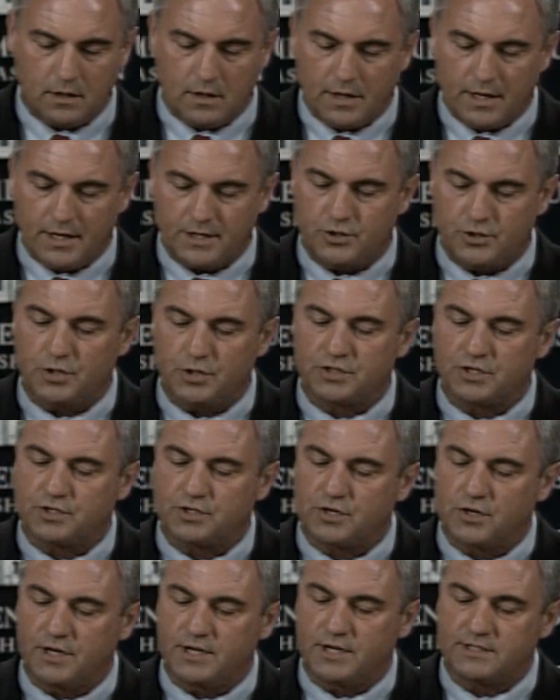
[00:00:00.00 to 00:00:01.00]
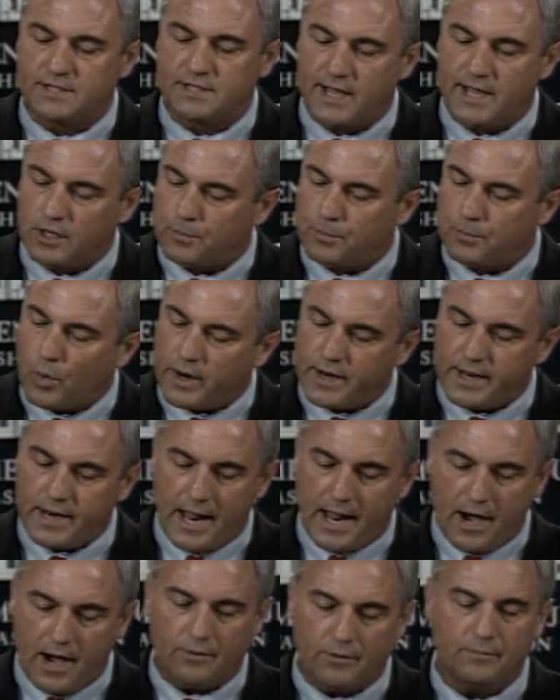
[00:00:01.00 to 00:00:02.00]
As U.S. Attorney Taylor pointed
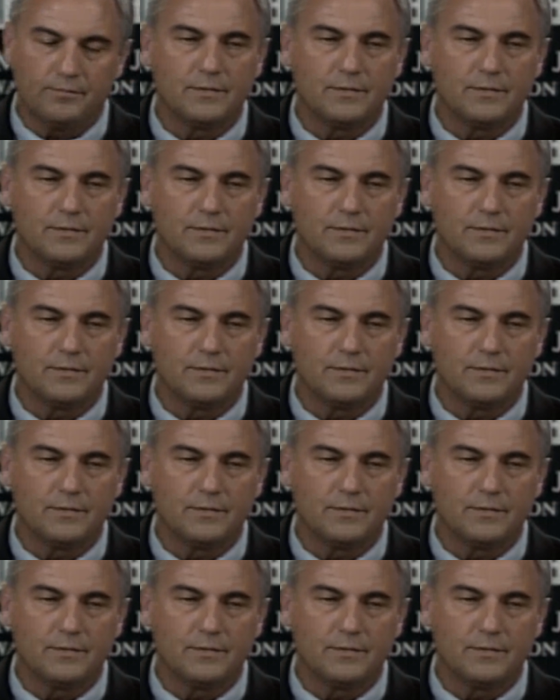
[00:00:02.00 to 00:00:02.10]
out,